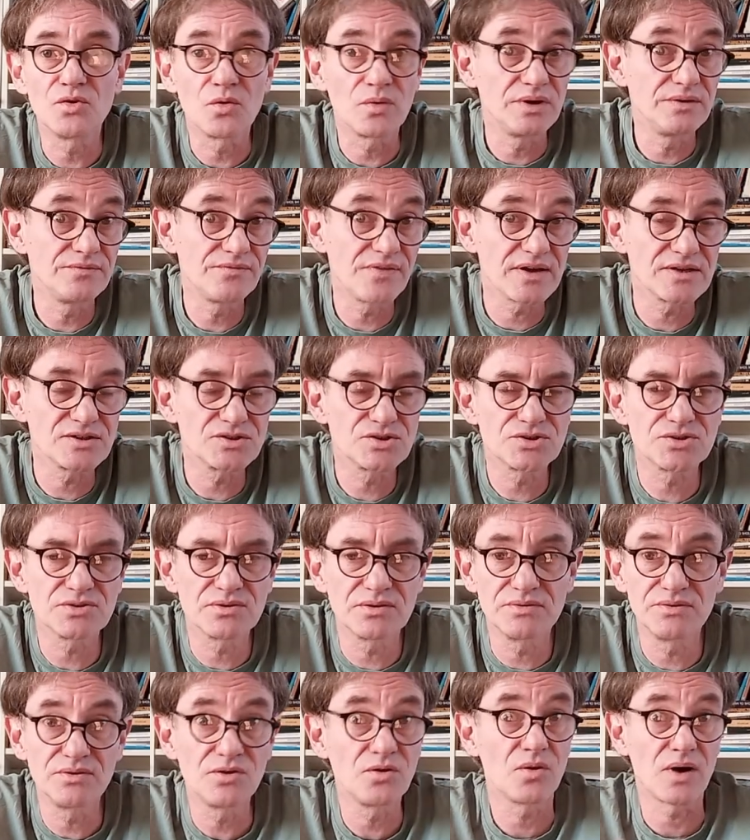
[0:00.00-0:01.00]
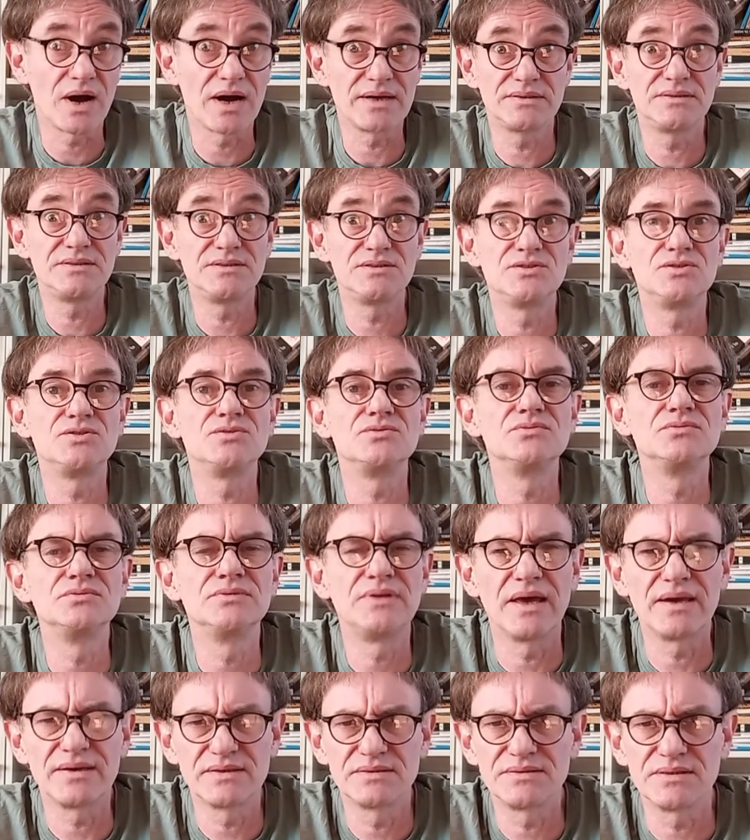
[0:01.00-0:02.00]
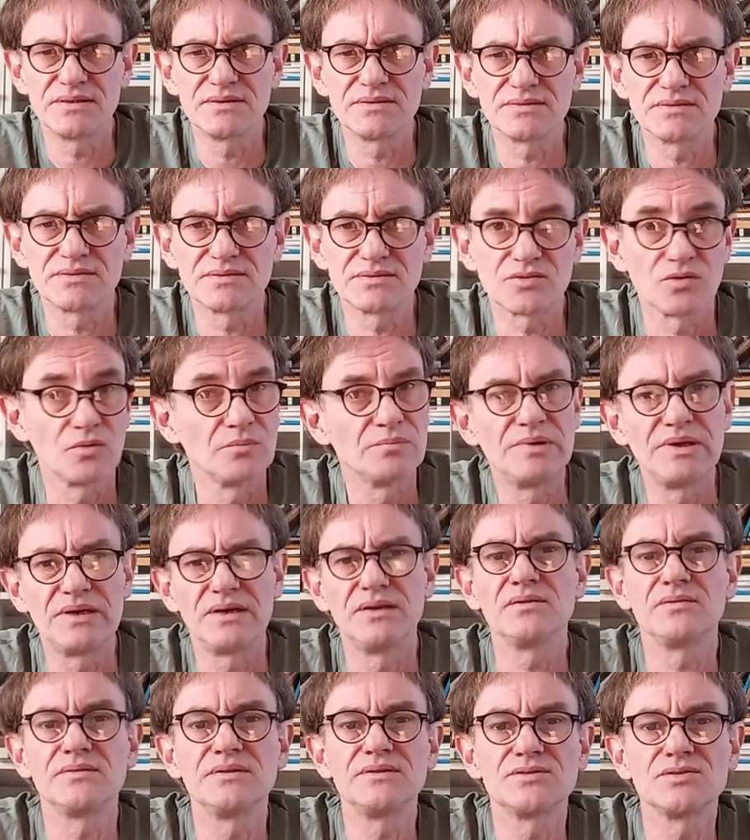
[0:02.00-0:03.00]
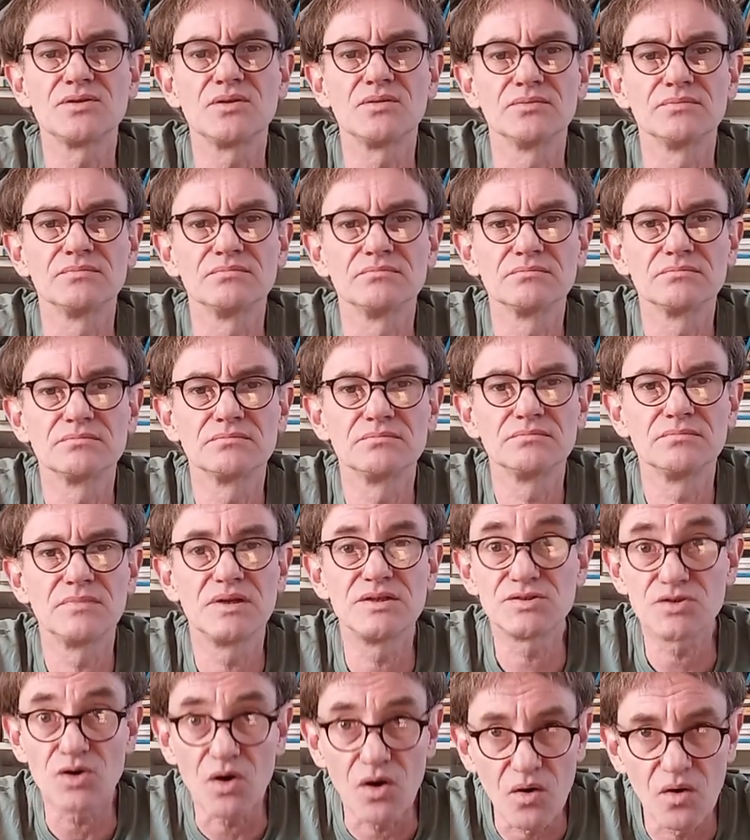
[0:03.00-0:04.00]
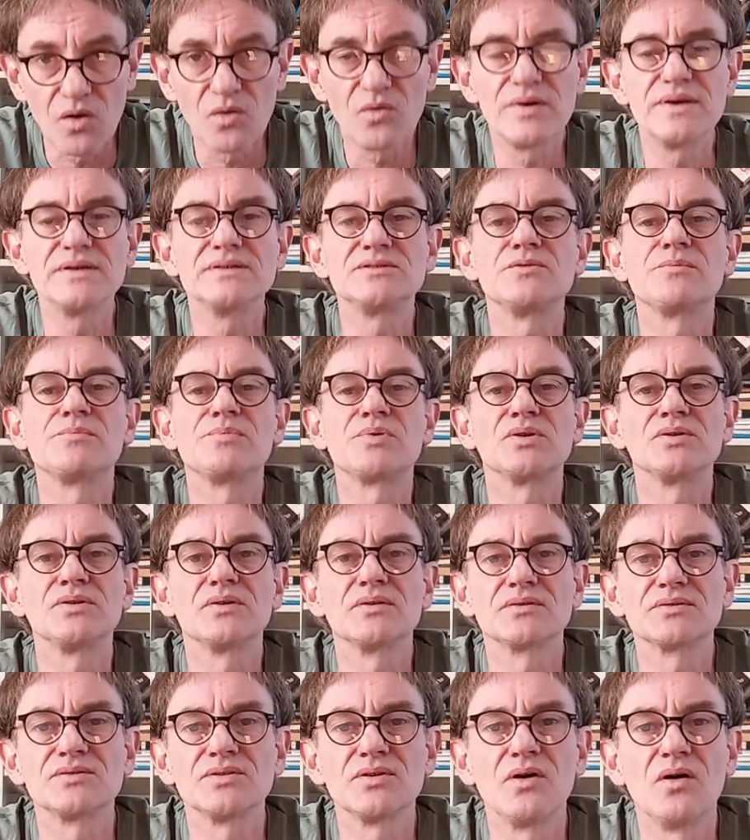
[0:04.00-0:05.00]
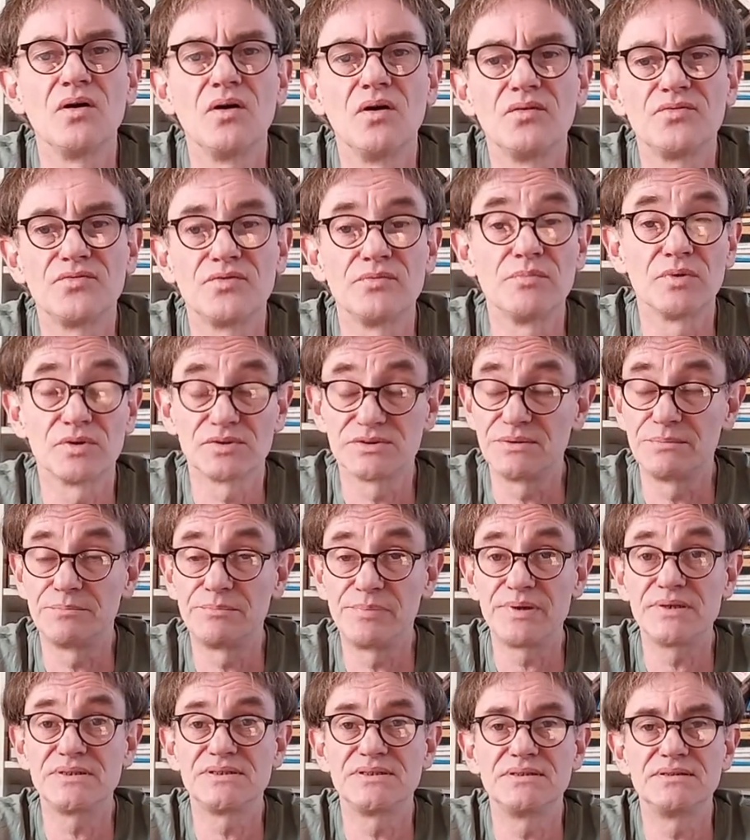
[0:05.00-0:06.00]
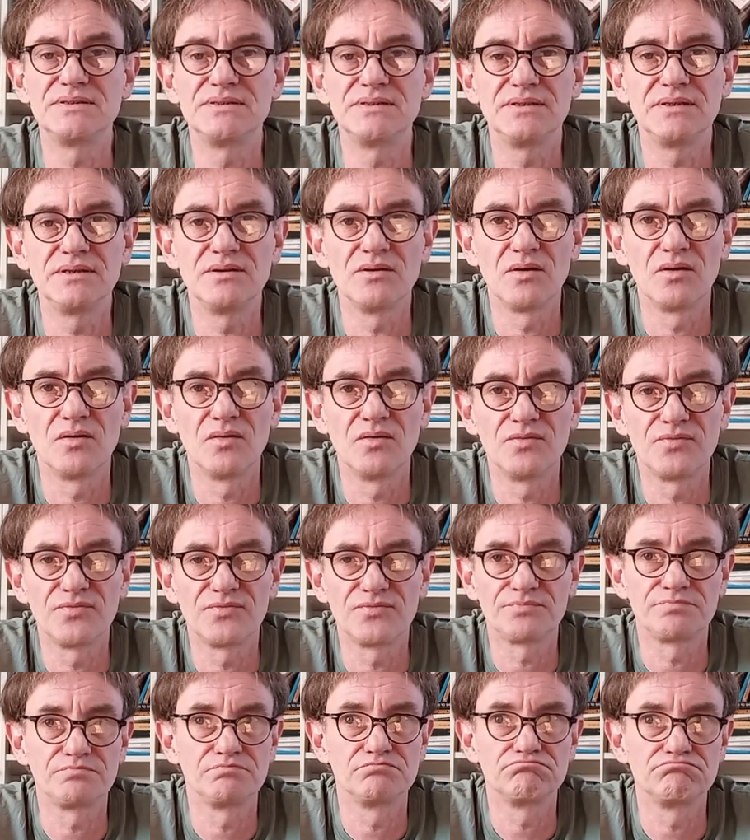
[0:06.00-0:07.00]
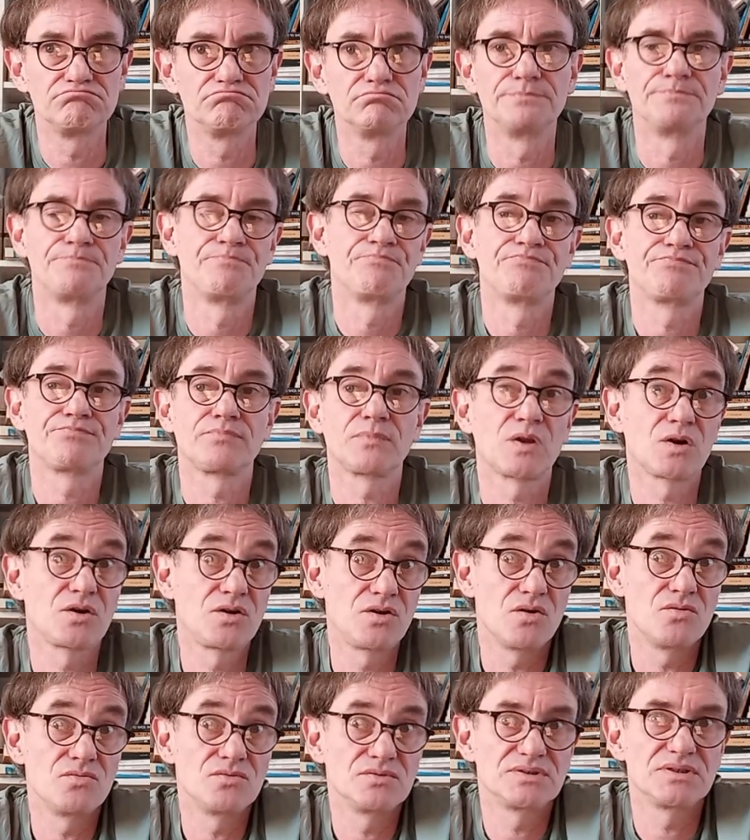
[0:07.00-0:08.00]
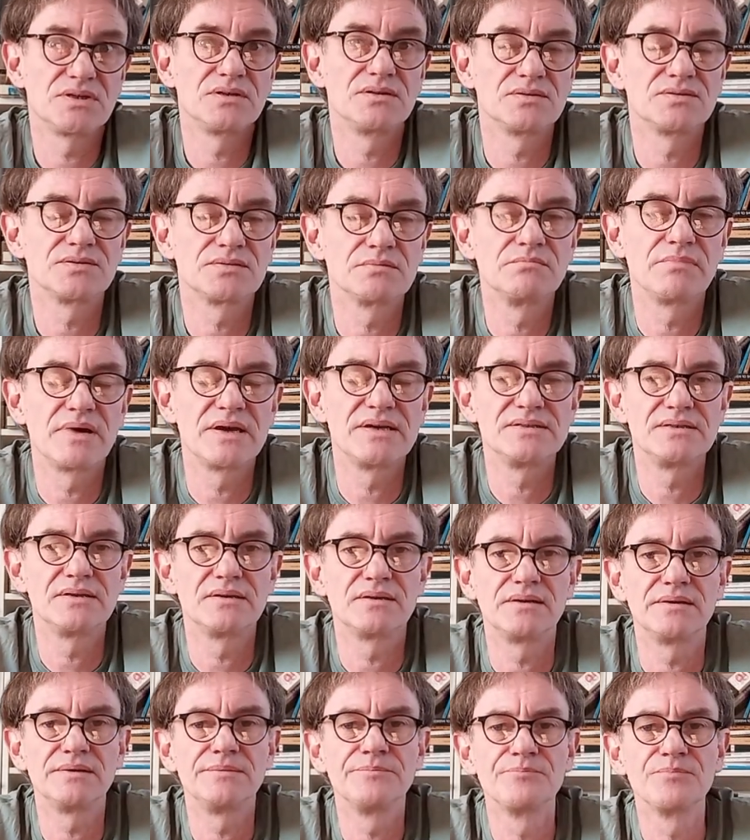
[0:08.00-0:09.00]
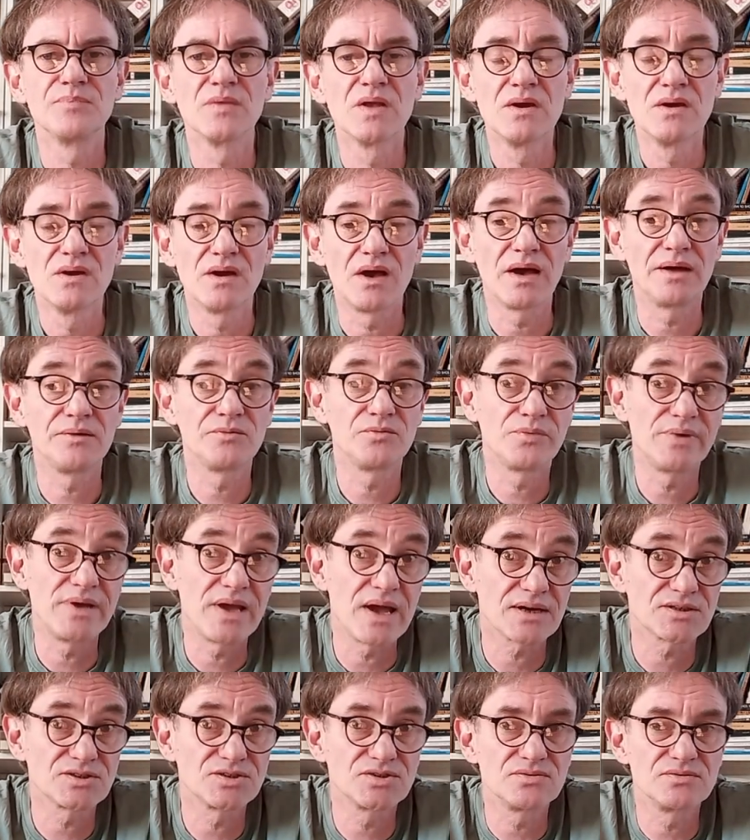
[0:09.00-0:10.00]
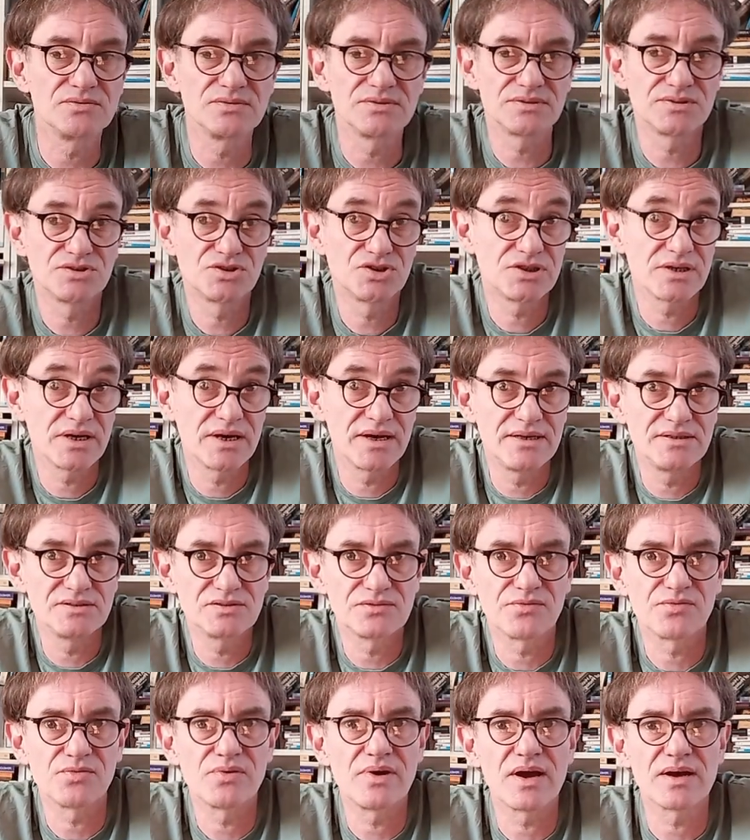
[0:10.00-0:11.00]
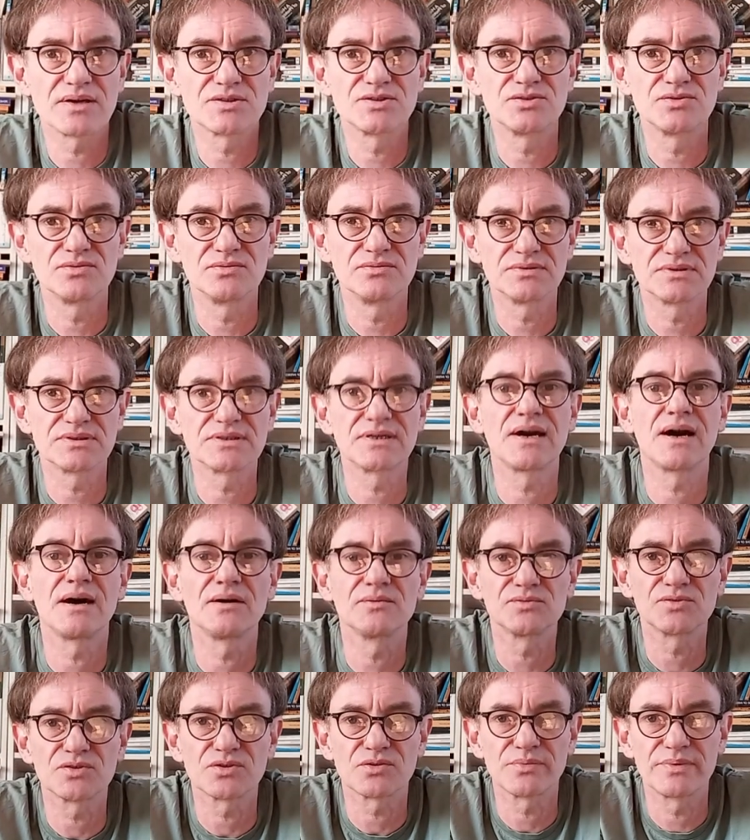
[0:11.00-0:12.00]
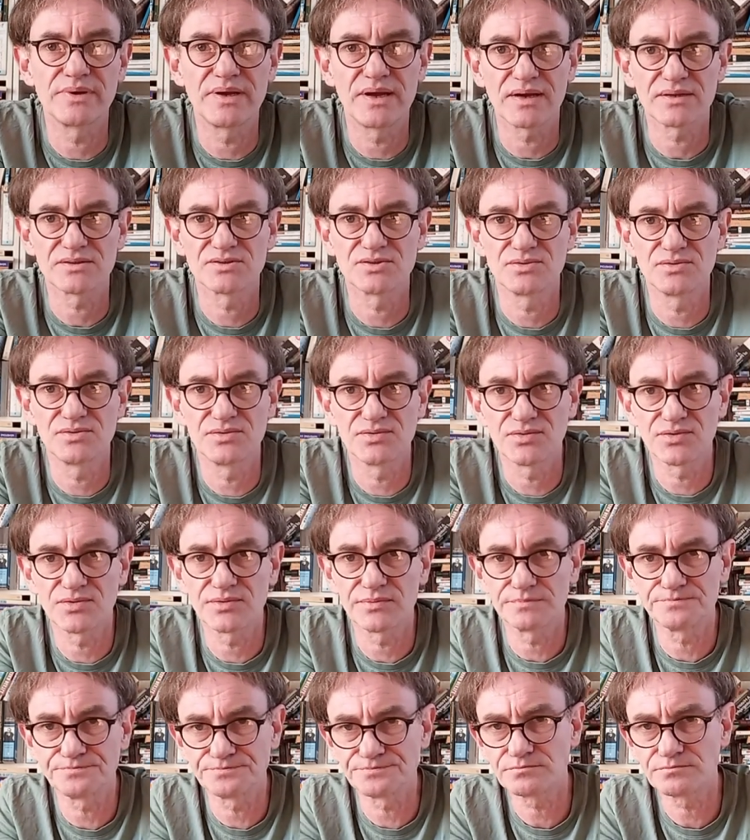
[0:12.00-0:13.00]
no invention, no attitude exists completely on its own. It's always the product of a multiplicity of causes, basically, and reactions, chains of reactions, counter-reactions.